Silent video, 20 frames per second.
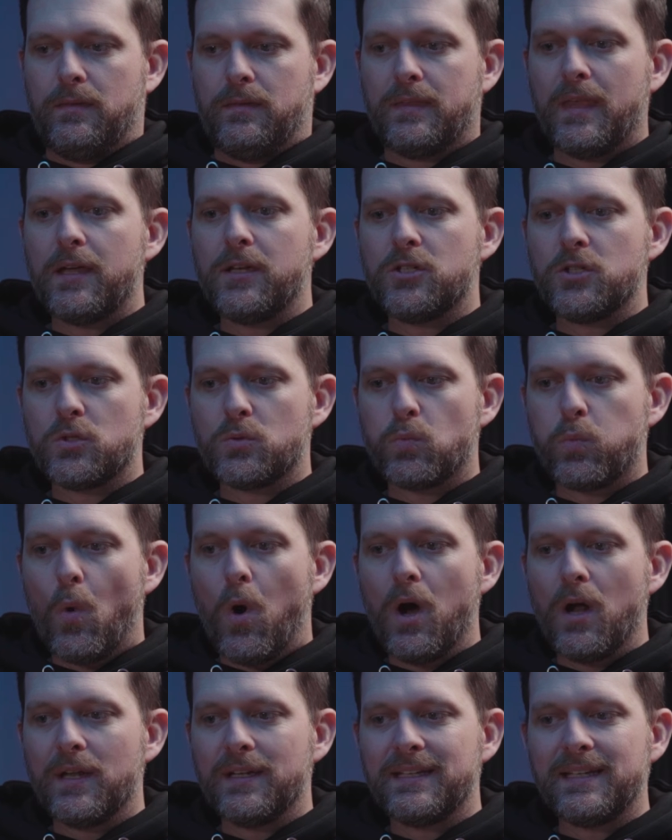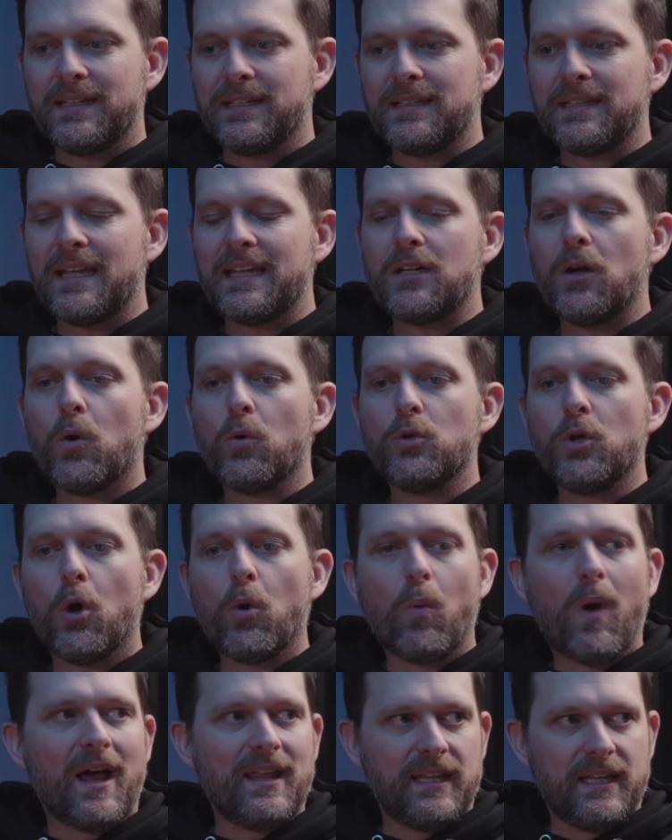They don't know
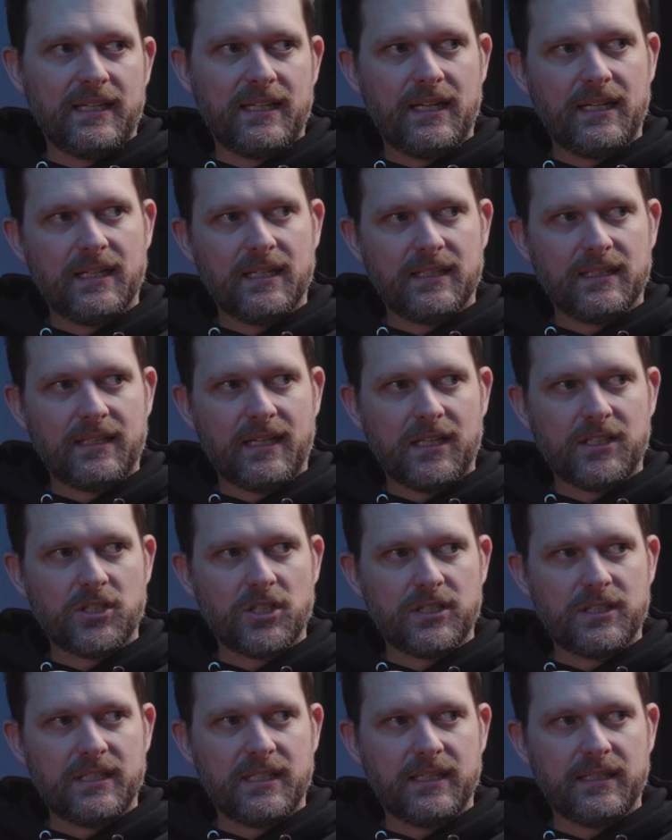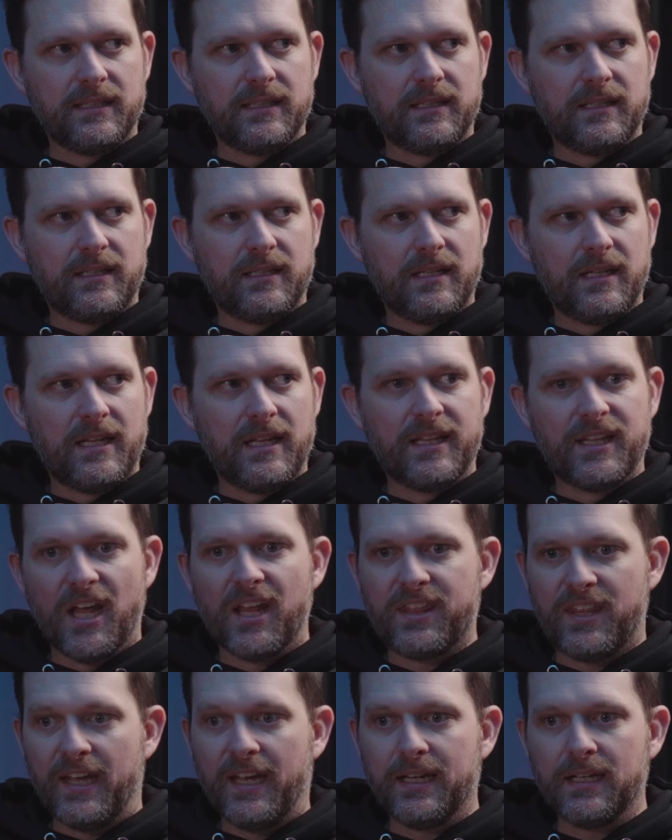why they need it. They just need the
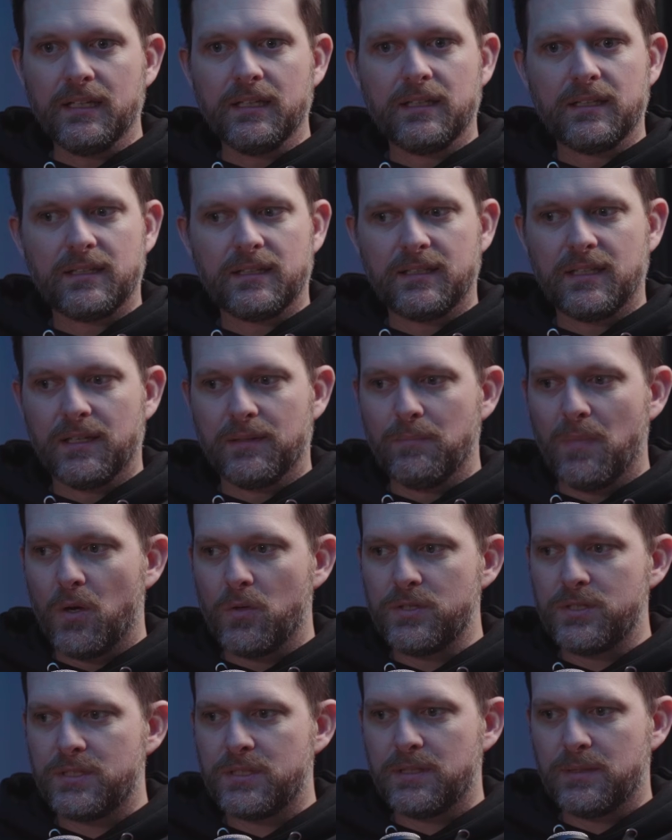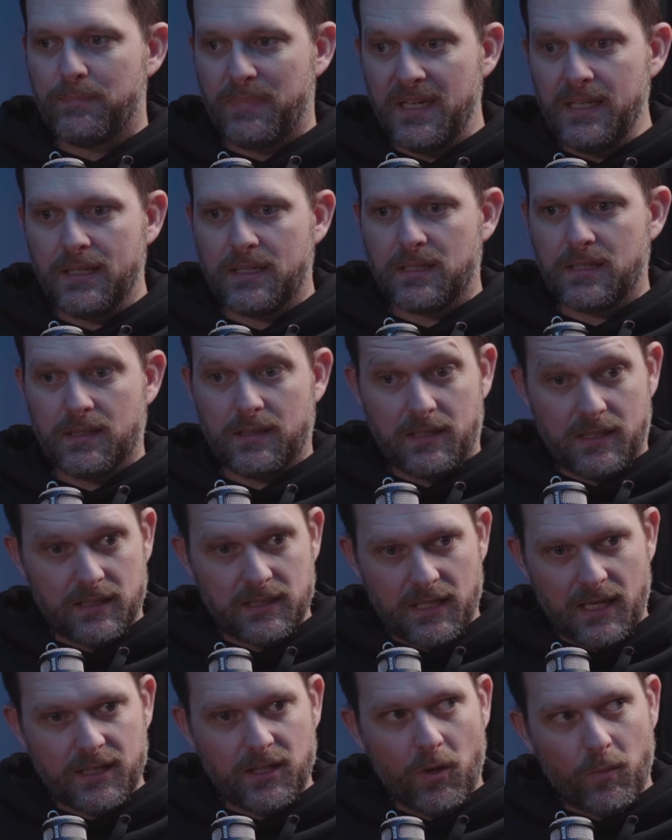thing. The most PEAK,
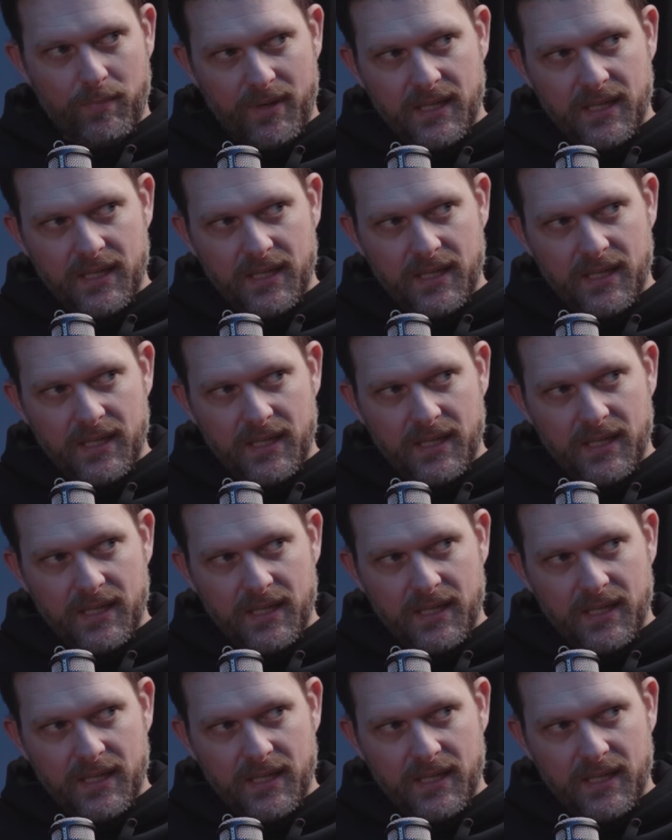because I know